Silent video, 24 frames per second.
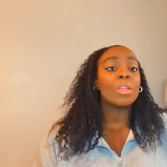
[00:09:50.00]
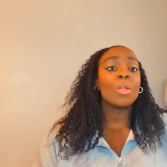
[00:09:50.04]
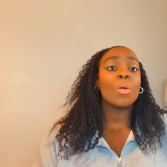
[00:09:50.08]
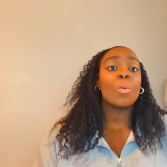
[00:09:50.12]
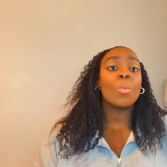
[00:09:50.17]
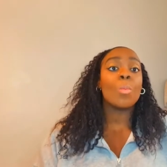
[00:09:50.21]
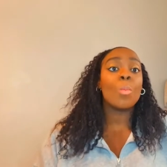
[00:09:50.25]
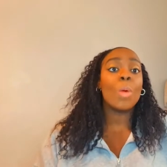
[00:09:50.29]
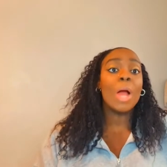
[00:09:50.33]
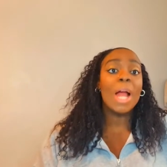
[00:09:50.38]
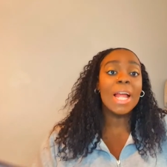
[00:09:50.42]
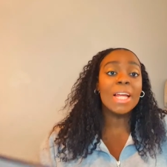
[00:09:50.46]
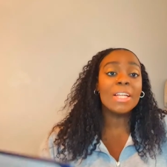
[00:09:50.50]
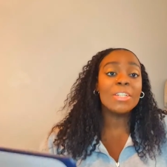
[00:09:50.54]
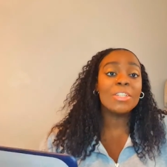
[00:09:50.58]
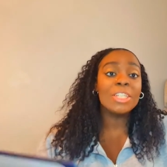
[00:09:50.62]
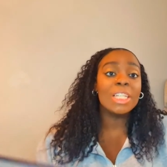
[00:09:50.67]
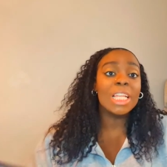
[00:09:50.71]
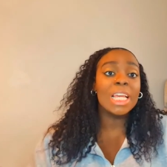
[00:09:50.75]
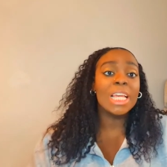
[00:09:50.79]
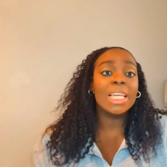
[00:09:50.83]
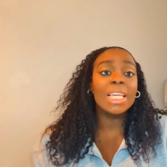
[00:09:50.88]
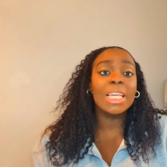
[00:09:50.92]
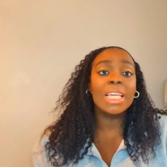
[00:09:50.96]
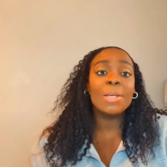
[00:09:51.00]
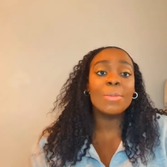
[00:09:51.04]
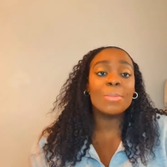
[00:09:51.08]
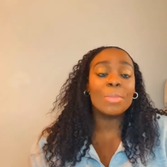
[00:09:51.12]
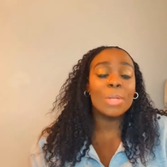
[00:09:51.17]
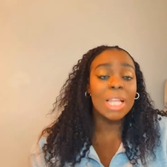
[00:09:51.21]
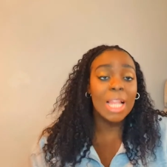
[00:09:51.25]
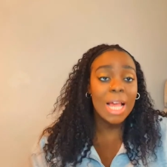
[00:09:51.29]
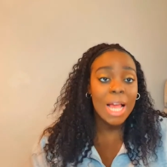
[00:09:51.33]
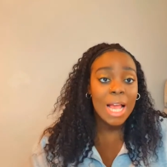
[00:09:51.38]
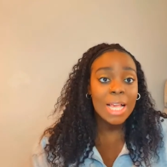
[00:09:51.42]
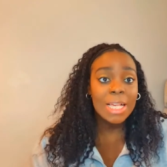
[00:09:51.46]
why do they keep
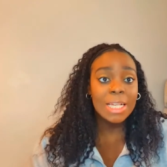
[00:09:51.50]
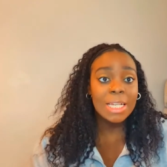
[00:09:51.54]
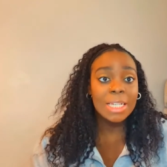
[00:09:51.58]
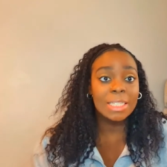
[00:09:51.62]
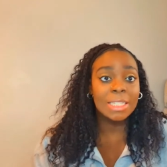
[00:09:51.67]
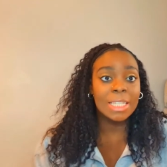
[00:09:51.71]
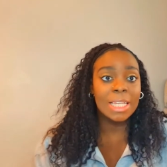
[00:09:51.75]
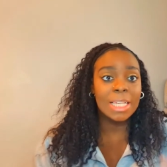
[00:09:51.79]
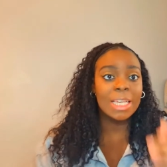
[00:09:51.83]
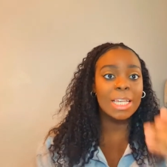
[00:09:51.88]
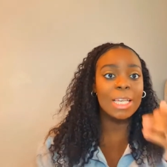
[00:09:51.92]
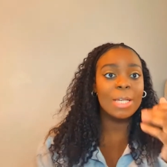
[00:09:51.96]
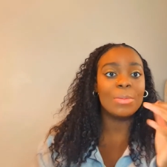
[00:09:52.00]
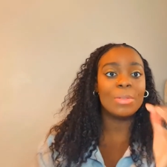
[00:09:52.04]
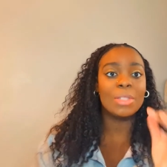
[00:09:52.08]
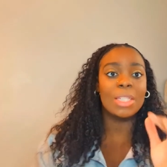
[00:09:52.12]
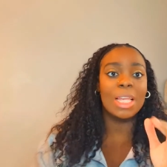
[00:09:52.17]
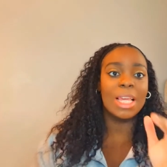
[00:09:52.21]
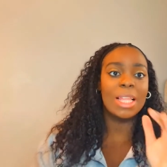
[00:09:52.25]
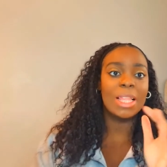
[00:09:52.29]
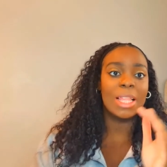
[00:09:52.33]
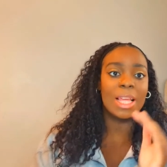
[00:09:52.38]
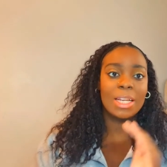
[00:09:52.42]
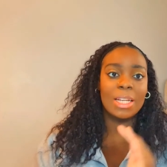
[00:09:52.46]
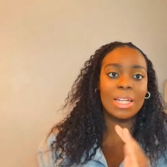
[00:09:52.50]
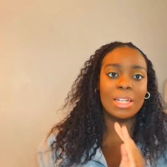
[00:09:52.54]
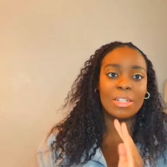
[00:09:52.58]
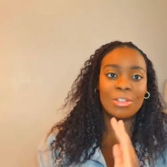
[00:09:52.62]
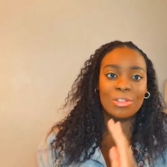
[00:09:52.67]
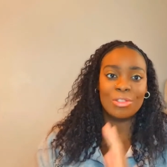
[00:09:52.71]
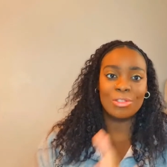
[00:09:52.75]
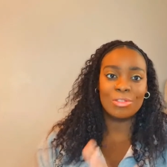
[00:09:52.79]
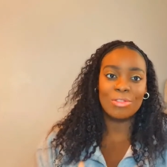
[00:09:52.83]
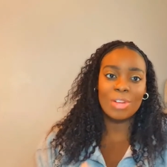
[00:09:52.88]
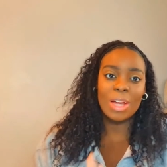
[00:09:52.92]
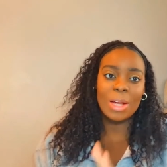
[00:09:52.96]
lying? They keep saying that they
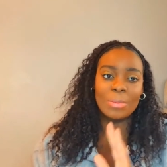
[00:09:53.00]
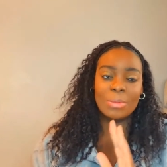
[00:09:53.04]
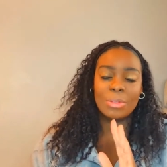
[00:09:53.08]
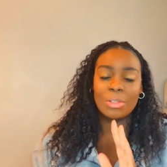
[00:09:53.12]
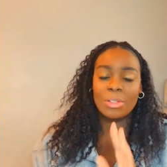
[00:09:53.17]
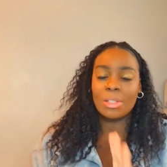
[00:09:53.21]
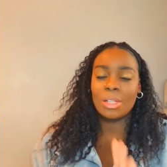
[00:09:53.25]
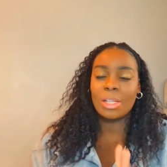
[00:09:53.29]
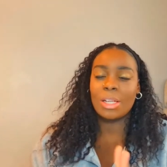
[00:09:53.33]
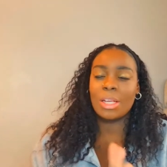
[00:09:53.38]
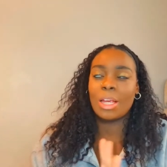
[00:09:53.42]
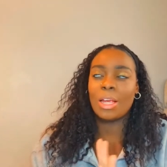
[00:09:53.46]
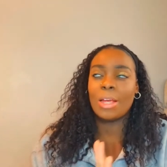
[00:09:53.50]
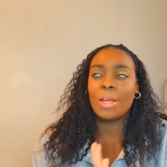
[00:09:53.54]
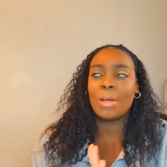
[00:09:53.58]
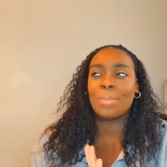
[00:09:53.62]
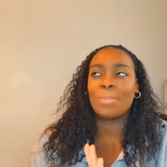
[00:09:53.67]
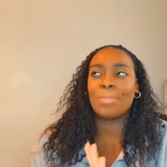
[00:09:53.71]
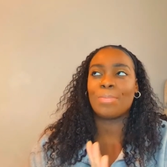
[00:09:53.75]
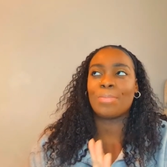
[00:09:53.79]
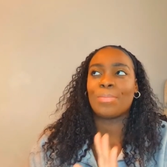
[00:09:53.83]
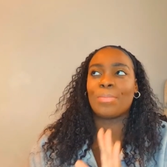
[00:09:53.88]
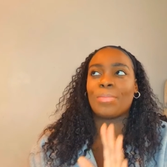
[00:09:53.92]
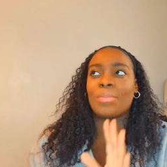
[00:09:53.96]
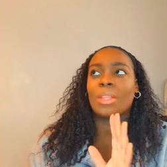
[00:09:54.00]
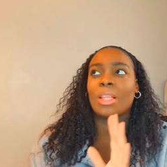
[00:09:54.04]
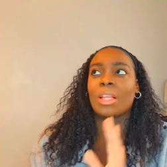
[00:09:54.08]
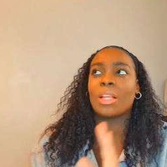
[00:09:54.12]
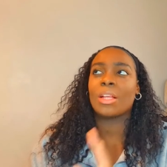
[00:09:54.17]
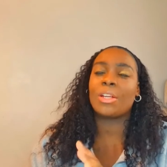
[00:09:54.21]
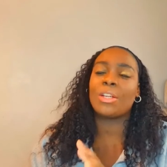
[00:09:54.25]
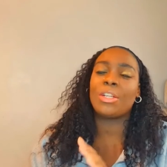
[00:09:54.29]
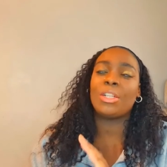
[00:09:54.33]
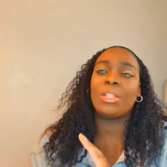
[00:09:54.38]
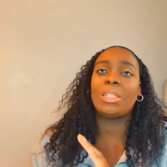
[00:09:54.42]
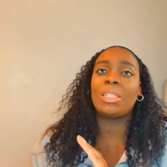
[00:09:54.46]
scrapped the
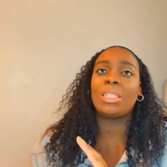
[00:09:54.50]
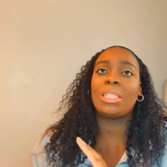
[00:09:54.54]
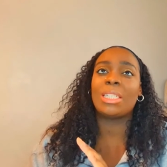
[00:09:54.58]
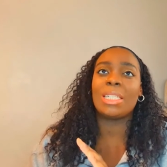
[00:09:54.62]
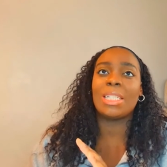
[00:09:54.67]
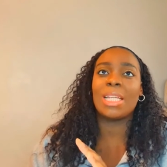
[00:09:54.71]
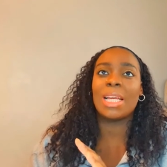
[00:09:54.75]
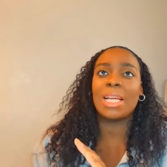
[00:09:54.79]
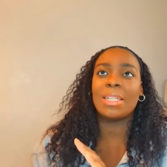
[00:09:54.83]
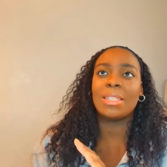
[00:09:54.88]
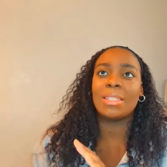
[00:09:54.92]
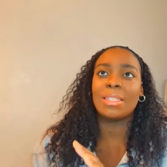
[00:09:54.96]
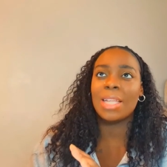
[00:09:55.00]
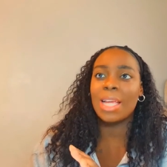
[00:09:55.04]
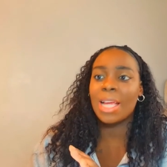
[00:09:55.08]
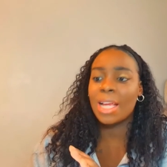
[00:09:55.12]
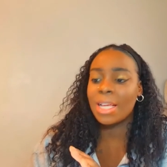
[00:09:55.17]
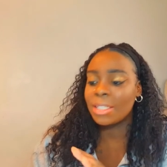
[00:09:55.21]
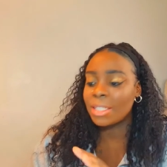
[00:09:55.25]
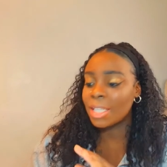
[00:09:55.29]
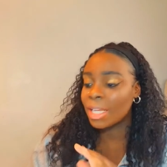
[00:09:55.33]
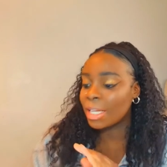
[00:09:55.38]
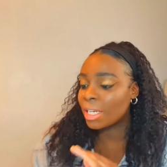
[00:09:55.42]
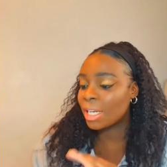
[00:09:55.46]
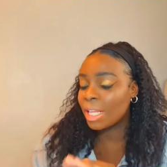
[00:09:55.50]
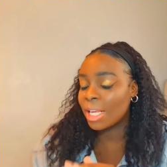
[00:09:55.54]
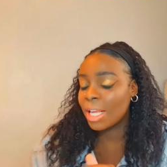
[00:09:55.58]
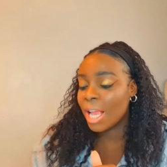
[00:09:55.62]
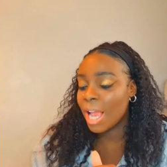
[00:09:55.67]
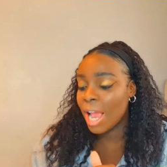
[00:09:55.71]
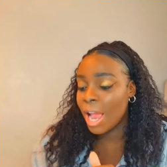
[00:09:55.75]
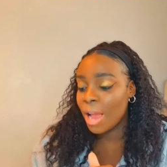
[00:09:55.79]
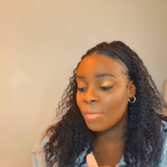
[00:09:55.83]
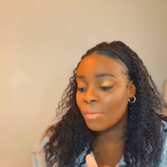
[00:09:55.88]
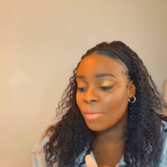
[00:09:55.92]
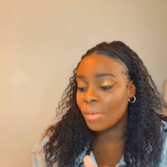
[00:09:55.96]
QTS test, and they
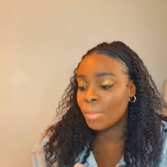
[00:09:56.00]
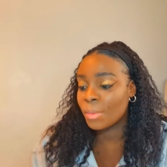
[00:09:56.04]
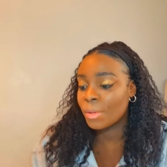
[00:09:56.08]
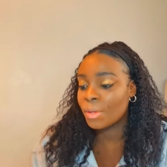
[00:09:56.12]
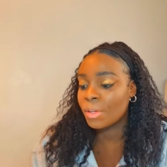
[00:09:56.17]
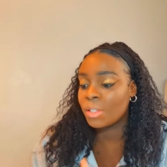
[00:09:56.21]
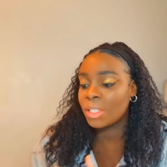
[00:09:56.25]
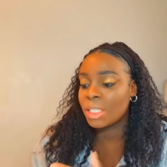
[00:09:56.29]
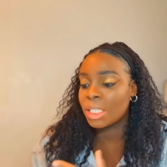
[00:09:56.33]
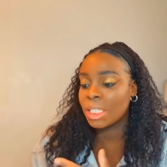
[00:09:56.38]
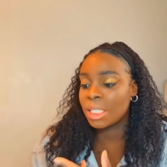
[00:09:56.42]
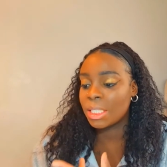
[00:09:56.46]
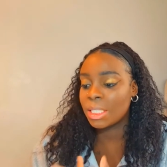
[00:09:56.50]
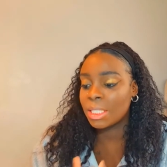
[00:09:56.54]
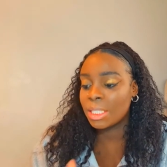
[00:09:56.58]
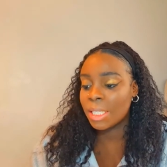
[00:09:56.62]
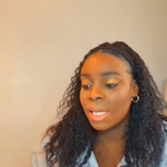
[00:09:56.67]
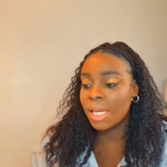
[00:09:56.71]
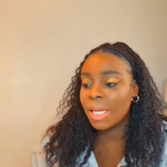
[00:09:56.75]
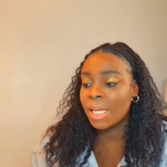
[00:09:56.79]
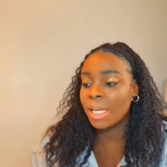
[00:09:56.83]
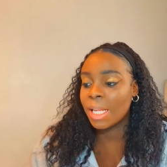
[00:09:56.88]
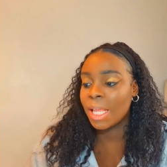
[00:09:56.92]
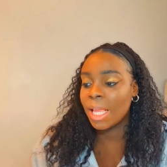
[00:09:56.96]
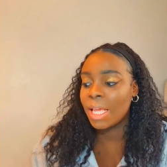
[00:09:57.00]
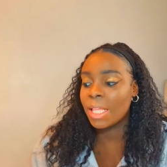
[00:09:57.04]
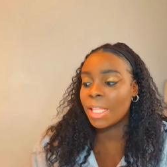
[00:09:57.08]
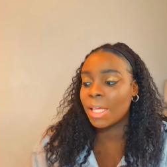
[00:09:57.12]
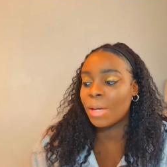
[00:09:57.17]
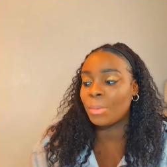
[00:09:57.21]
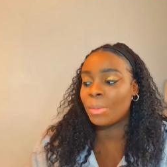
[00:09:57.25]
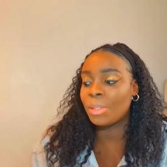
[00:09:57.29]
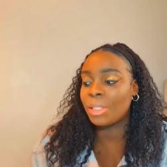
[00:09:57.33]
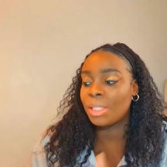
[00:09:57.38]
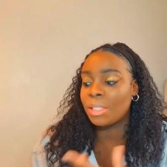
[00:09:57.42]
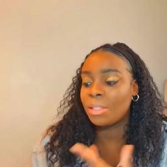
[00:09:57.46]
haven't, because it's saying here
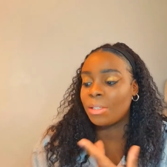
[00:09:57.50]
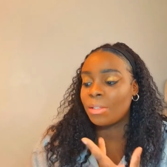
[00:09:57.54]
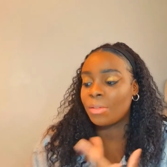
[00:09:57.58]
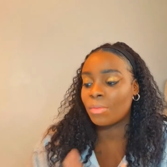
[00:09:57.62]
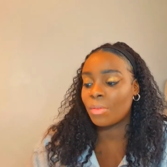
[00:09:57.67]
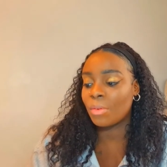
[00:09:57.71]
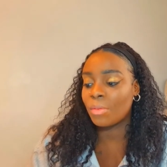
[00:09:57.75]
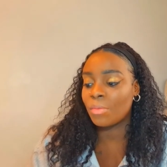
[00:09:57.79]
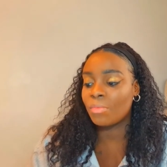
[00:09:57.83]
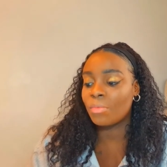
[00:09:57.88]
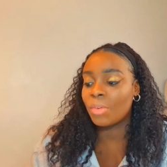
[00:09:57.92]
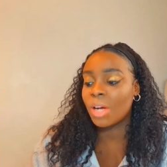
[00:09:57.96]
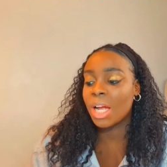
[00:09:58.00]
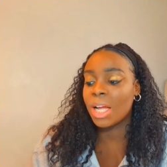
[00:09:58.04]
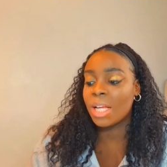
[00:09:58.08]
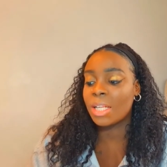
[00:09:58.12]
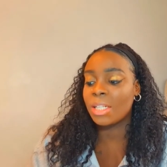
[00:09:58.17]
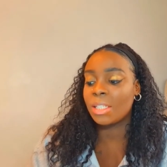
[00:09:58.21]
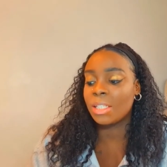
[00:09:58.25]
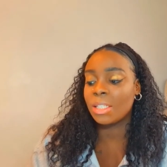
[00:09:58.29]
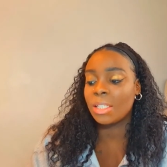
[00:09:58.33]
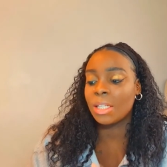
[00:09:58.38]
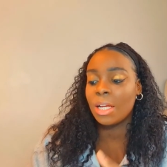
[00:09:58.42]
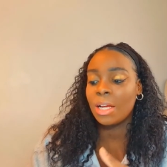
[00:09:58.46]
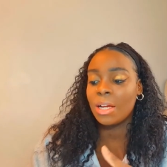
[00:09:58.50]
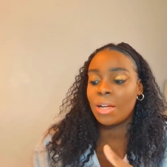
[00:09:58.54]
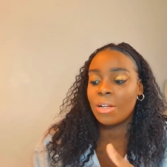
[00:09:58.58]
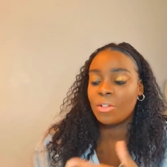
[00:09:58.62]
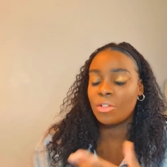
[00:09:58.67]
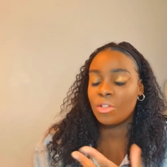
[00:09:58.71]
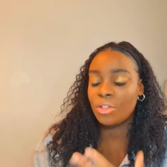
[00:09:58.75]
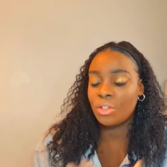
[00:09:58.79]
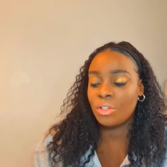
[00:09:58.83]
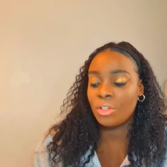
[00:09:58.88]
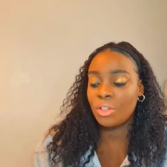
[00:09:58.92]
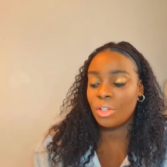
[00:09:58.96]
that we need to revise
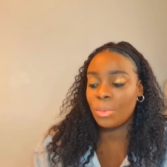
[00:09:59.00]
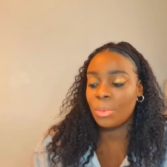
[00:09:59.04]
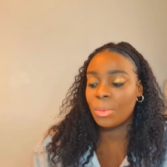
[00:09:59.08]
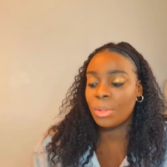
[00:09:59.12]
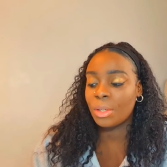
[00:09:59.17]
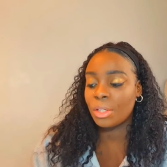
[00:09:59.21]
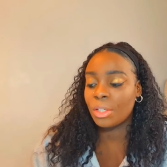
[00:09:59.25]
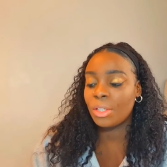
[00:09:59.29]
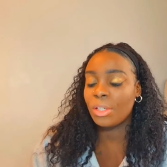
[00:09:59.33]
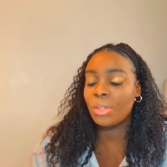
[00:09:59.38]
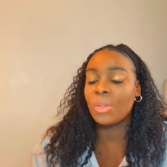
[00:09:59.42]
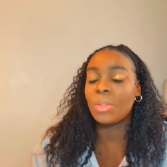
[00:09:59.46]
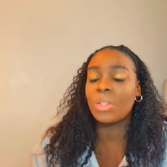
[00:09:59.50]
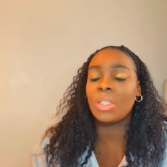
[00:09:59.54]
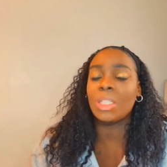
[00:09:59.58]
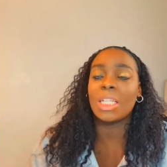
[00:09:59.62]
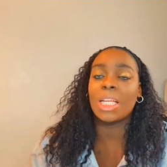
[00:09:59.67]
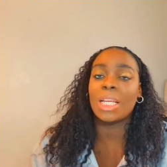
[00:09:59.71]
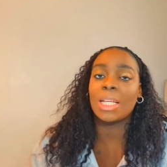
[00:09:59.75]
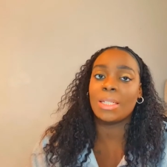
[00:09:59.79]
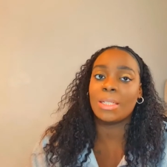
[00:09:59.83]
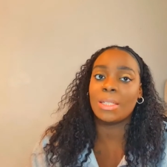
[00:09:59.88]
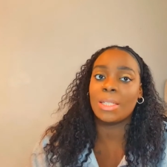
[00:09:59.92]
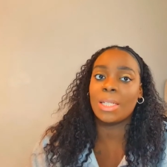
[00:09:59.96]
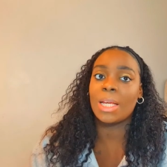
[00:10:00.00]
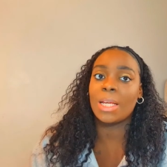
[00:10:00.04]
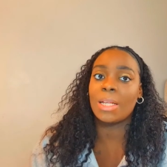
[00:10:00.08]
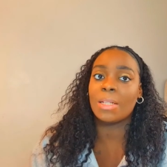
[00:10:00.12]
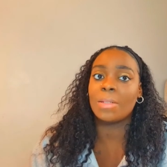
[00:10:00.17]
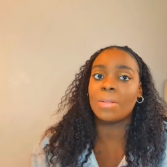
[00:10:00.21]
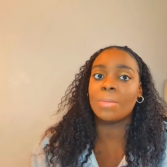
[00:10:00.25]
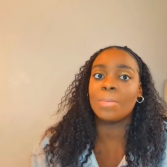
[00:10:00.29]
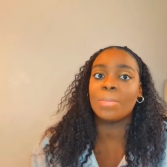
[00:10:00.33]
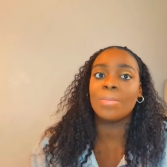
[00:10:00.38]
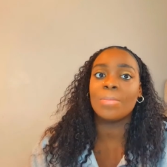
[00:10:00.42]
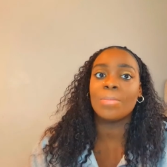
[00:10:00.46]
to do a QTS
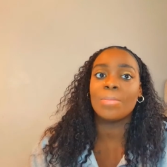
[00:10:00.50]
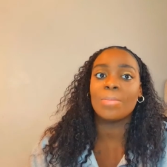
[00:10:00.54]
test.